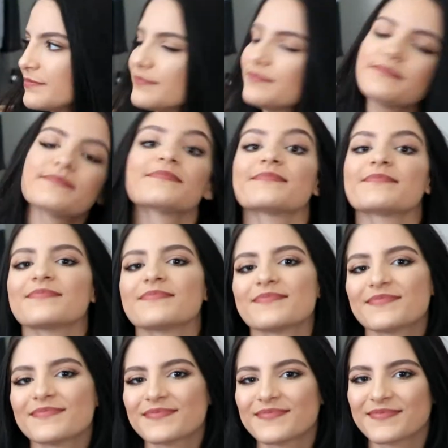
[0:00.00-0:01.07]

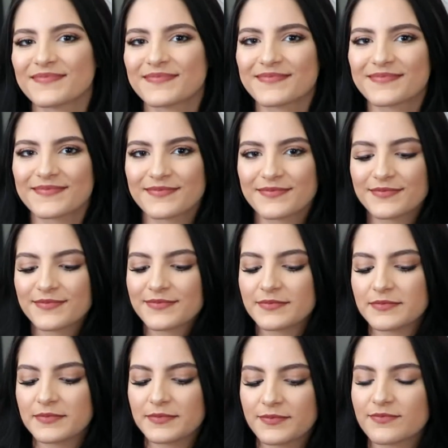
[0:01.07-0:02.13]

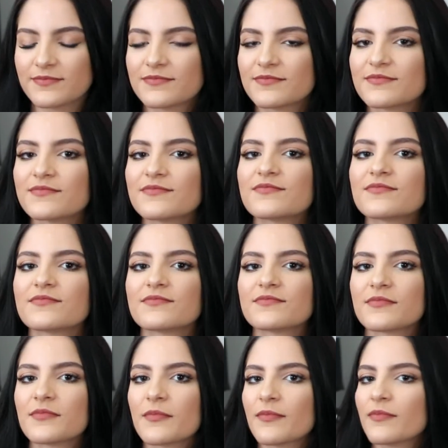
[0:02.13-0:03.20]

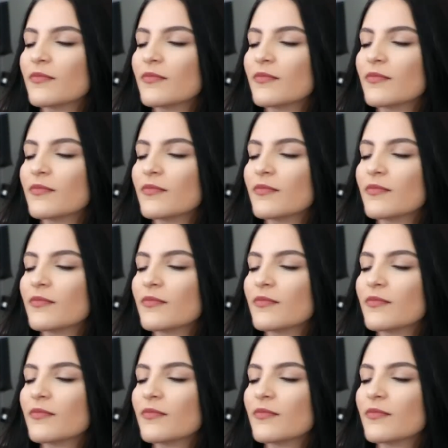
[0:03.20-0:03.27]
The person shown says nothing.